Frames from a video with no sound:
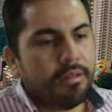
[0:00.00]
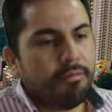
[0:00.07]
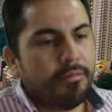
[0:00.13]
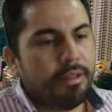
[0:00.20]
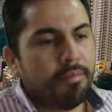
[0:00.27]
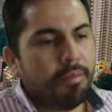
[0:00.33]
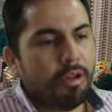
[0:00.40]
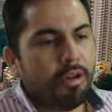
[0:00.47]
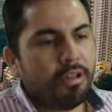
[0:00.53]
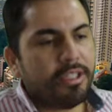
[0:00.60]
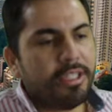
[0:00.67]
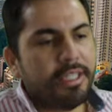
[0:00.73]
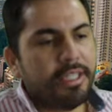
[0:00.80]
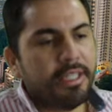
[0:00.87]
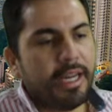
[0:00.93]
with
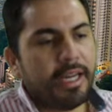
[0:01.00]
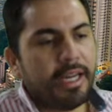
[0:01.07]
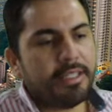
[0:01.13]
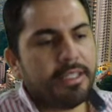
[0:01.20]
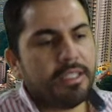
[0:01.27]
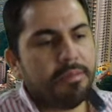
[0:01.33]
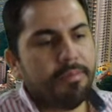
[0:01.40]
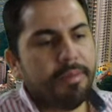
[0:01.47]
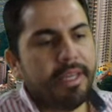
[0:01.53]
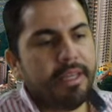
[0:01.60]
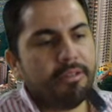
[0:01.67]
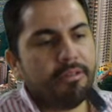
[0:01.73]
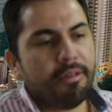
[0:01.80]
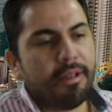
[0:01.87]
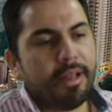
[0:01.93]
blockchain assets
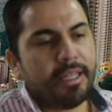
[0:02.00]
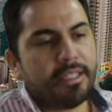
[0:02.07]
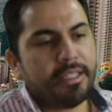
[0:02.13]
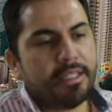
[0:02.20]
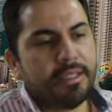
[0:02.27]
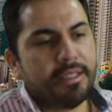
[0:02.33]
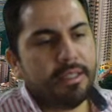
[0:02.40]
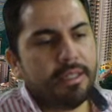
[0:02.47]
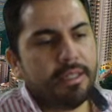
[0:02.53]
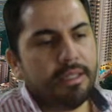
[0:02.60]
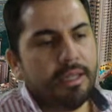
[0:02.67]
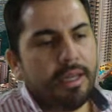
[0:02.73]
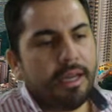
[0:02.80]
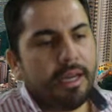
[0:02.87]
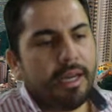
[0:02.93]
being classed
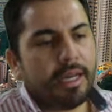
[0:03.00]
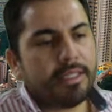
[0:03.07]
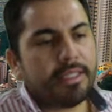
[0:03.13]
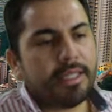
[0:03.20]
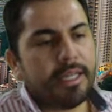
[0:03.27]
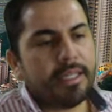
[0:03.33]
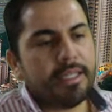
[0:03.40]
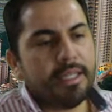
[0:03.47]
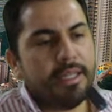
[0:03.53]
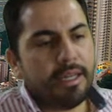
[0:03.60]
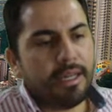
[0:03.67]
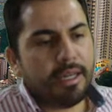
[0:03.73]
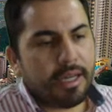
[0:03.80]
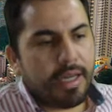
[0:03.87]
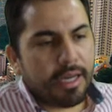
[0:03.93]
as
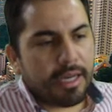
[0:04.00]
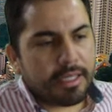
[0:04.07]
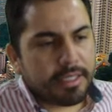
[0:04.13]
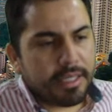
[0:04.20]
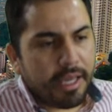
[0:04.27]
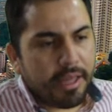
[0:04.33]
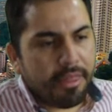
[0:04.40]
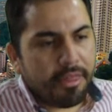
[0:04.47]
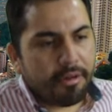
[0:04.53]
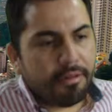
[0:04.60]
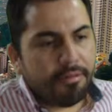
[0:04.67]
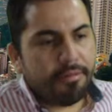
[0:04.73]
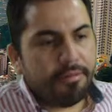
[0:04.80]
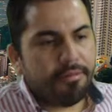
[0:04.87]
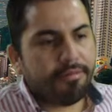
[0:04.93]

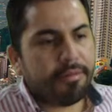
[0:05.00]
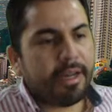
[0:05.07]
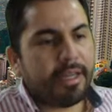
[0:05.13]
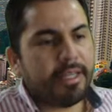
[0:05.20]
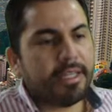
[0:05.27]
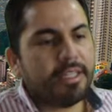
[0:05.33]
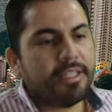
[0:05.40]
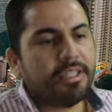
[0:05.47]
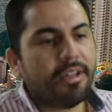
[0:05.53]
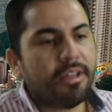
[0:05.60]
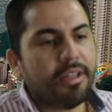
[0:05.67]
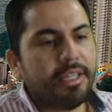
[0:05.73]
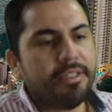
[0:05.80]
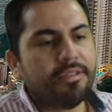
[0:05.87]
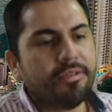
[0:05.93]
either
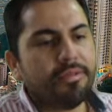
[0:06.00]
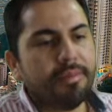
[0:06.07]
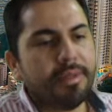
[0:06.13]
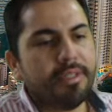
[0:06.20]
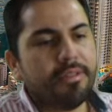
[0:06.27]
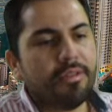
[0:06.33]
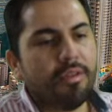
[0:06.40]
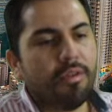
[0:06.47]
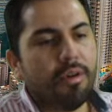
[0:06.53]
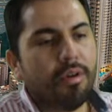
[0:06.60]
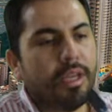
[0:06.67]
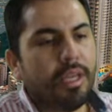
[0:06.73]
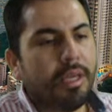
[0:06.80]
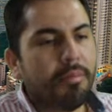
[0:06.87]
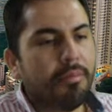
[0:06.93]
financial instruments,
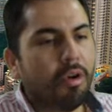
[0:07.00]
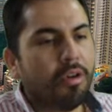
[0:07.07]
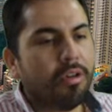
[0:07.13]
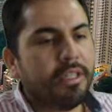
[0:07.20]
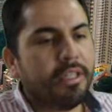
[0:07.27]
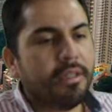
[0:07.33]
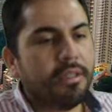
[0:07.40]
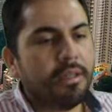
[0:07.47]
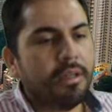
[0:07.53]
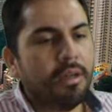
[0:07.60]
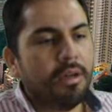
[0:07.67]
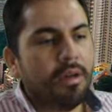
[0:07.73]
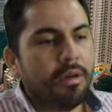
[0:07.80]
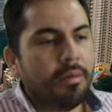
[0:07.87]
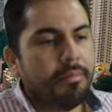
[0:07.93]
e-money,
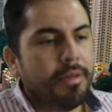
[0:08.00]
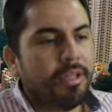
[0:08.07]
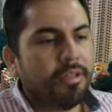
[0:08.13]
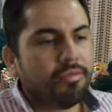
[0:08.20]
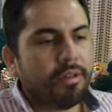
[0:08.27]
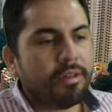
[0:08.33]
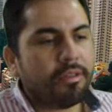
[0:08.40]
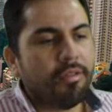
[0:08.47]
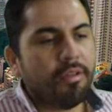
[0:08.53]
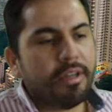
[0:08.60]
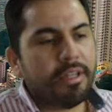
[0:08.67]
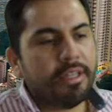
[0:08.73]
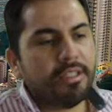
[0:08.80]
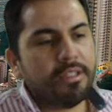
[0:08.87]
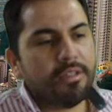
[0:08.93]
virtual
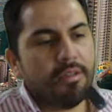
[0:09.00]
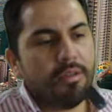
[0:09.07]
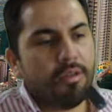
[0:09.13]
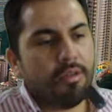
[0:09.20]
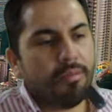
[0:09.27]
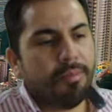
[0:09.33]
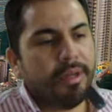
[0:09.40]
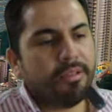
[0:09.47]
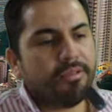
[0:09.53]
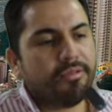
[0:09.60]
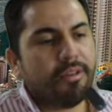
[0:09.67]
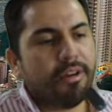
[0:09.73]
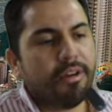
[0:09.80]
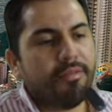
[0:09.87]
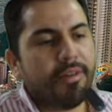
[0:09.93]
tokens, or
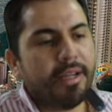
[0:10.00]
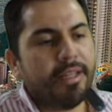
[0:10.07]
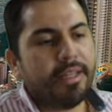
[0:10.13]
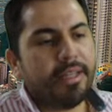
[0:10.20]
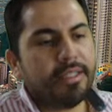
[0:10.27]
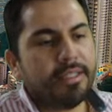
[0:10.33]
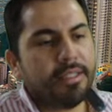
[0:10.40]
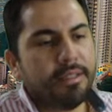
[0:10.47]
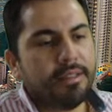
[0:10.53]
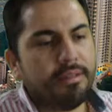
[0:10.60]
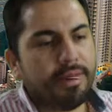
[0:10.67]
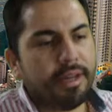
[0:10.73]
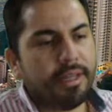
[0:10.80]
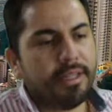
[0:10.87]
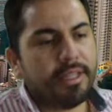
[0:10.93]
virtual
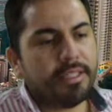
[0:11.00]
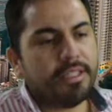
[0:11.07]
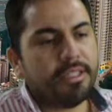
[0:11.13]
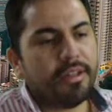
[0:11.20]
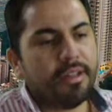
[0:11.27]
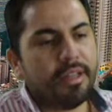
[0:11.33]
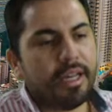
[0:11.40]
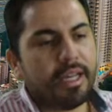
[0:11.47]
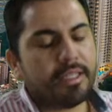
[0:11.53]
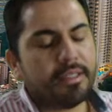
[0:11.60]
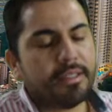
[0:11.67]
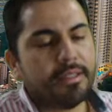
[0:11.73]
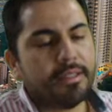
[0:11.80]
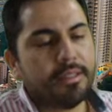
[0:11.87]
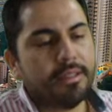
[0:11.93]
financial
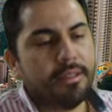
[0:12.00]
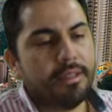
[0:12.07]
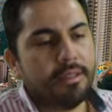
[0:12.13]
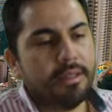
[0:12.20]
assets.